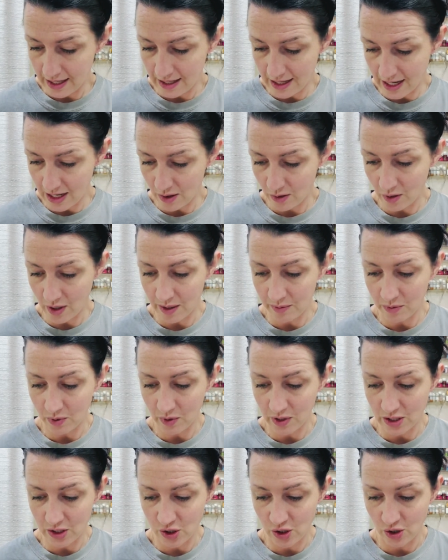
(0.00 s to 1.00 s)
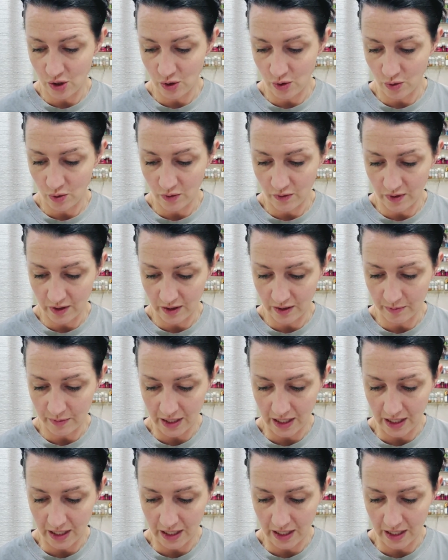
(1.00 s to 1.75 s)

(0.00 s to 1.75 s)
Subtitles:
now I'm going to fill in my